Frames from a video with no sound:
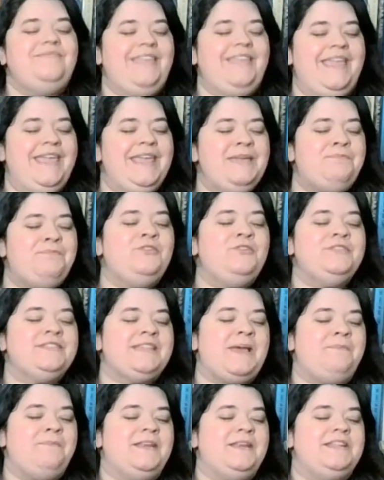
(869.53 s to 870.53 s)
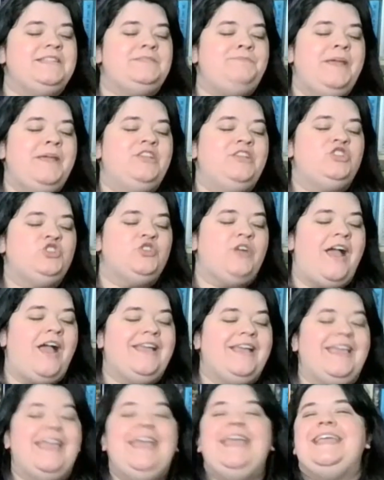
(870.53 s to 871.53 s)
He pulls up in his big
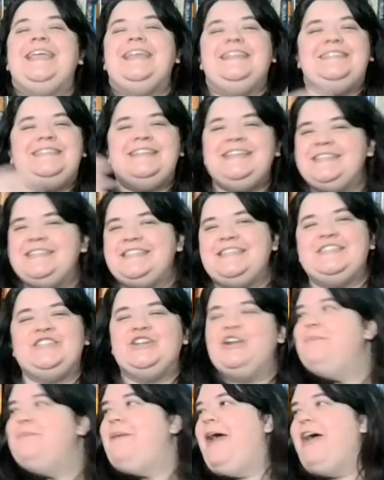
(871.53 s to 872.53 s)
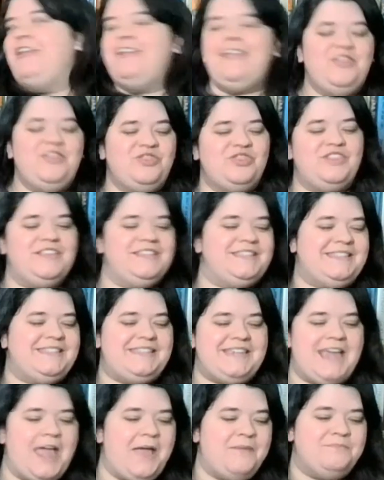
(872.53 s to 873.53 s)
truck. He teases her about eating the
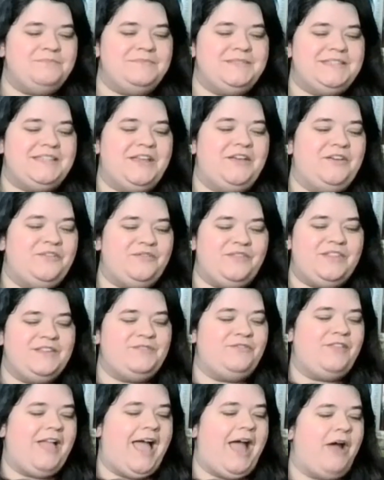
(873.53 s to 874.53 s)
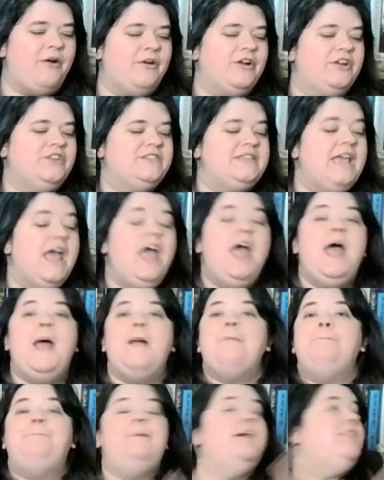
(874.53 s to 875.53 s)
stems of the flowers.
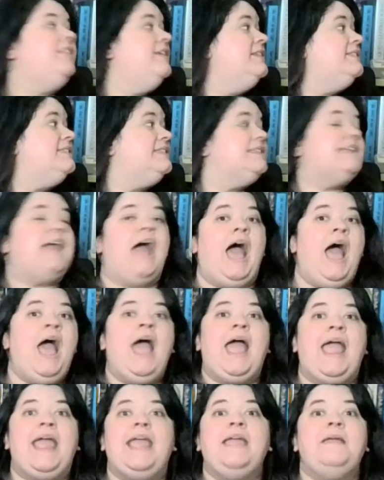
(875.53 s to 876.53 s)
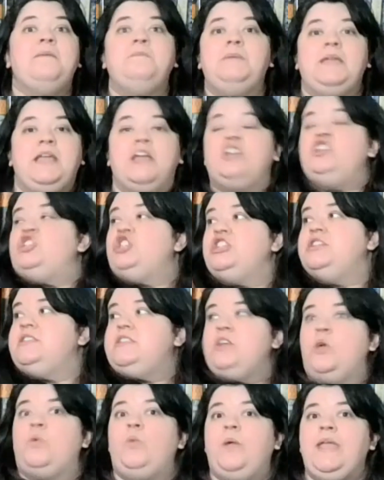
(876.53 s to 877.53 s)
But then Skye, because she's
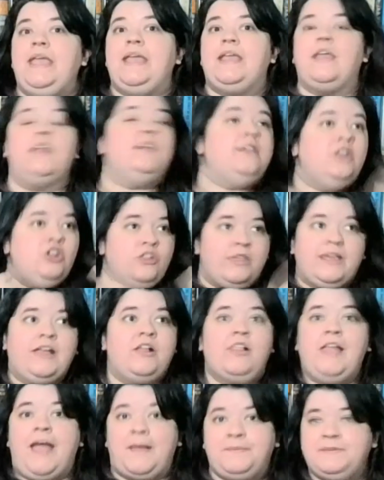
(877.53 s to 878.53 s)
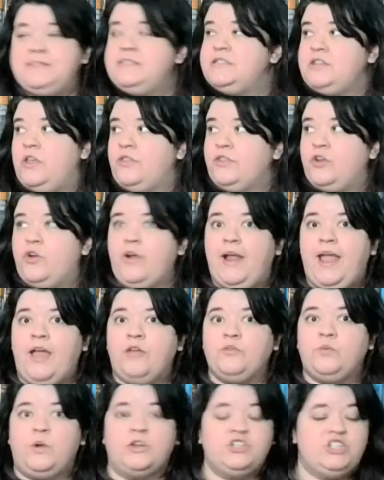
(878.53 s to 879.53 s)
so weak, nearly collapses on the
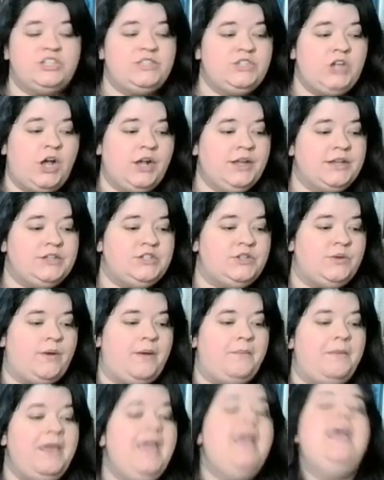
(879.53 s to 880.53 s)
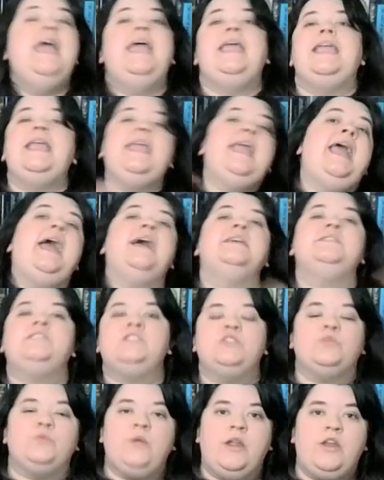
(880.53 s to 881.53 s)
ground while she's talking to him. He has
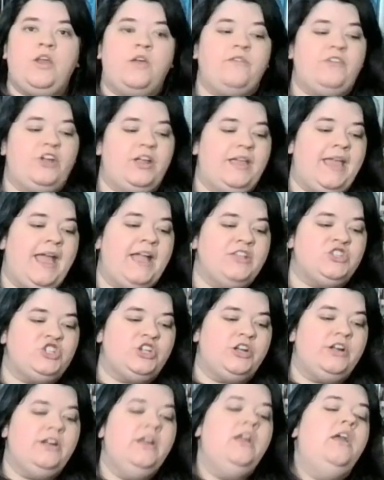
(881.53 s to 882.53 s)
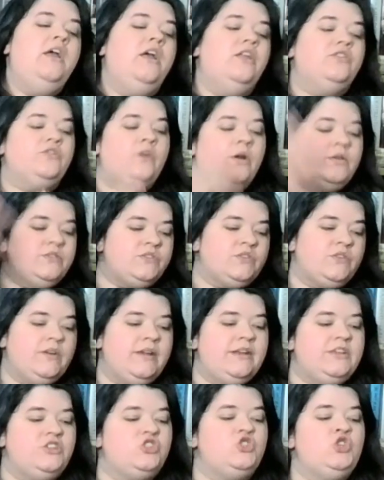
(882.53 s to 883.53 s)
to run over and catch her, throws her
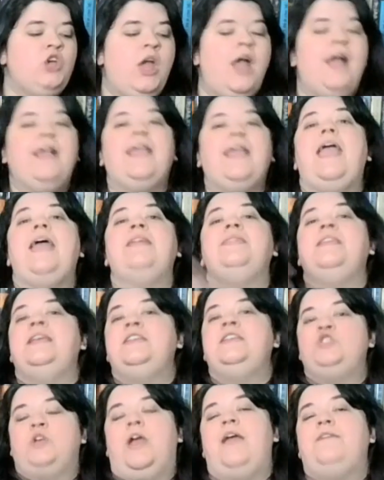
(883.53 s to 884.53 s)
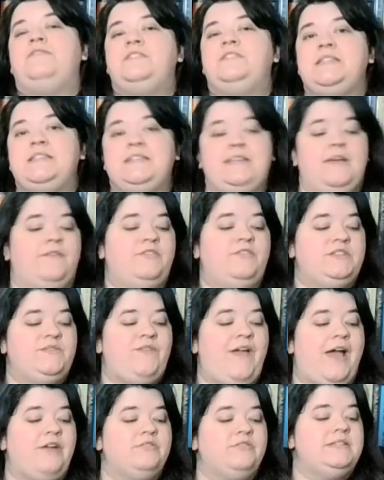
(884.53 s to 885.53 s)
in his truck, and they drive to the Devil's
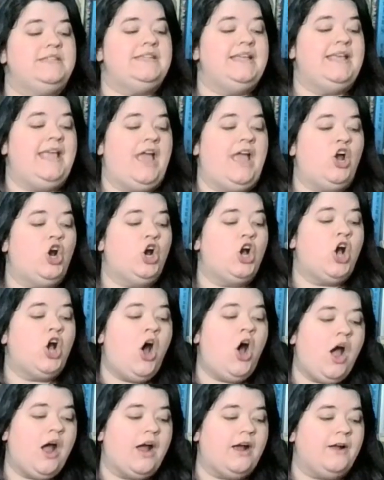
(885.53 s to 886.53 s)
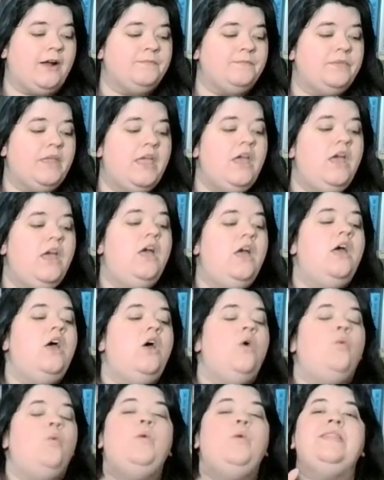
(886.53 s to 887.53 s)
Fountain to get her car.
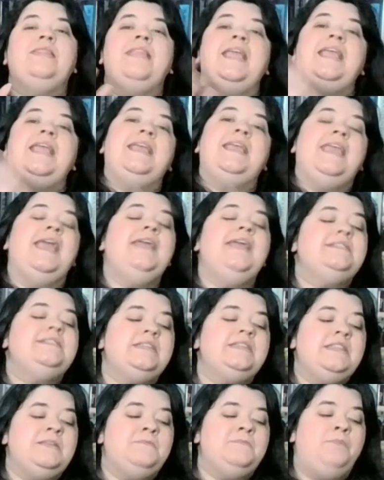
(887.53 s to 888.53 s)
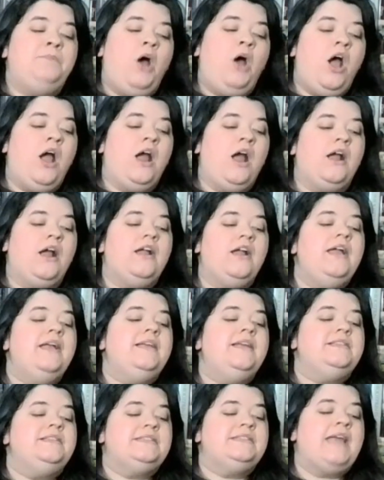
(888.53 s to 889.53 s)
When they get to the bar,
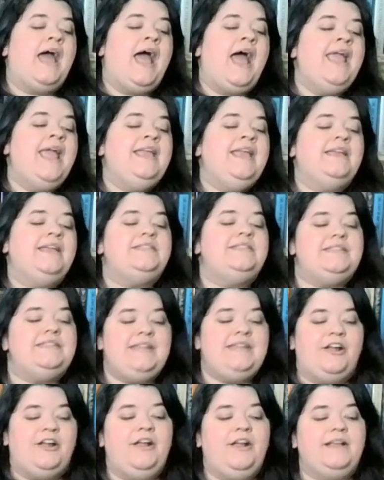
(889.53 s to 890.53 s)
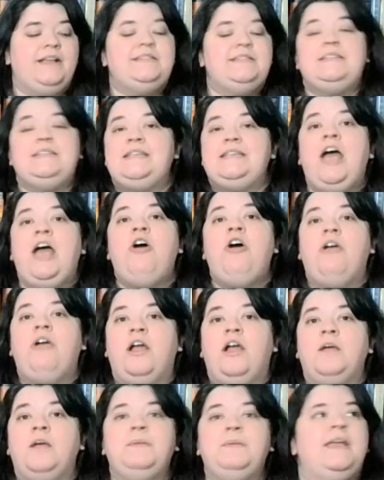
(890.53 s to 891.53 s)
Skye gets Derek to tell
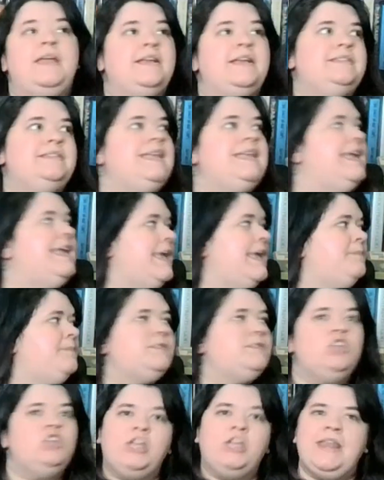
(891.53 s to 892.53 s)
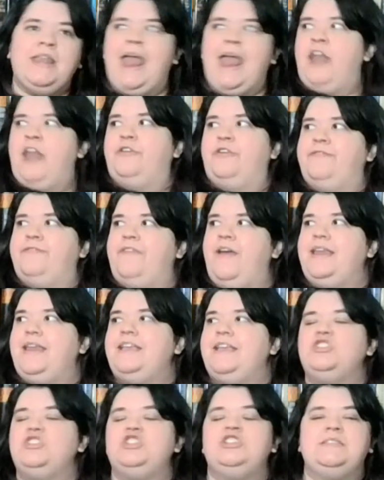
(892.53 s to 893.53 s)
her because he keeps looking at her
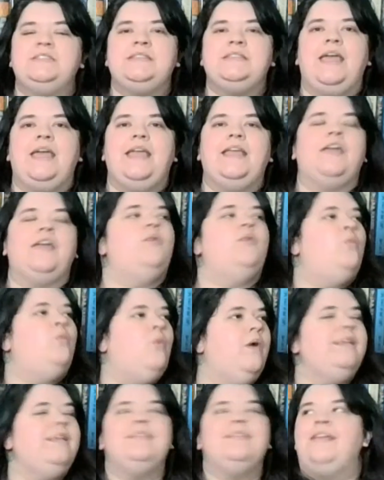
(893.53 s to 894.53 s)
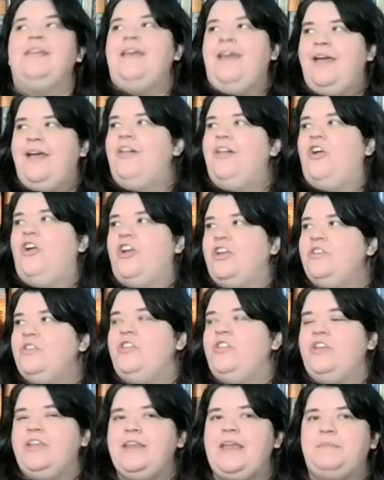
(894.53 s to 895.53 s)
funny, and she's like, what the hell are you
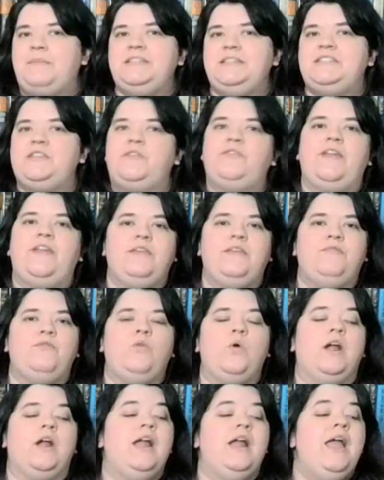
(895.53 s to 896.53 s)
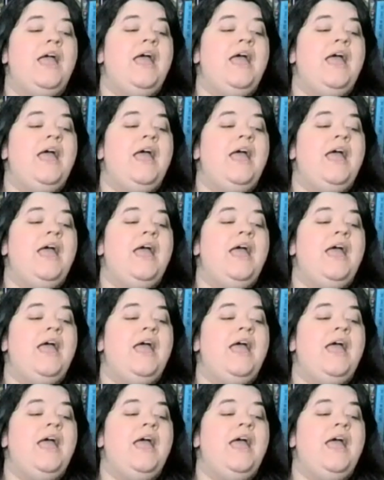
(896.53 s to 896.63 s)
looking at me so funny for?